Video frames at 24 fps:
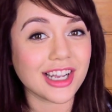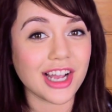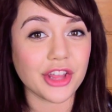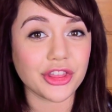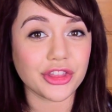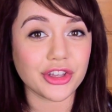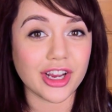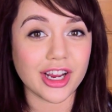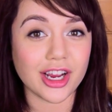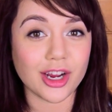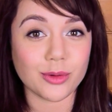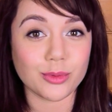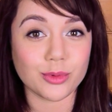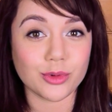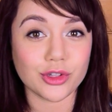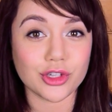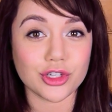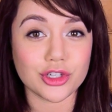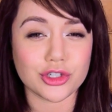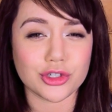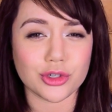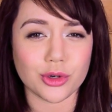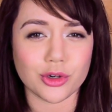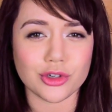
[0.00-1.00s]
cut their hair really
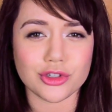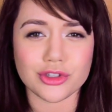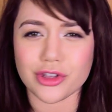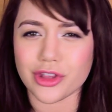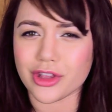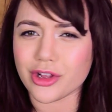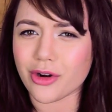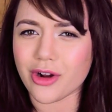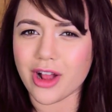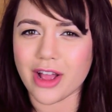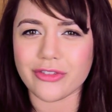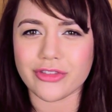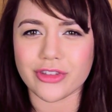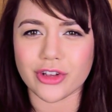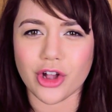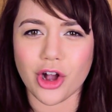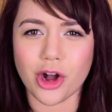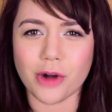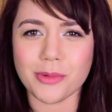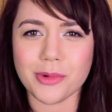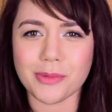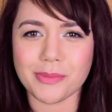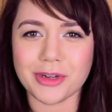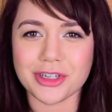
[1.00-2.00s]
short so they don't have to
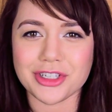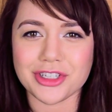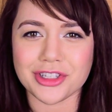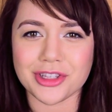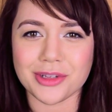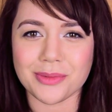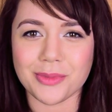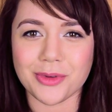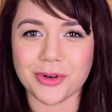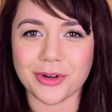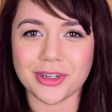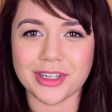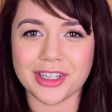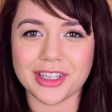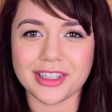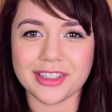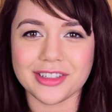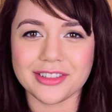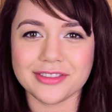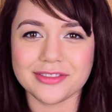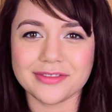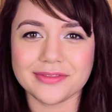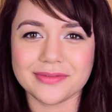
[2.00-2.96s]
comb it much in the morning.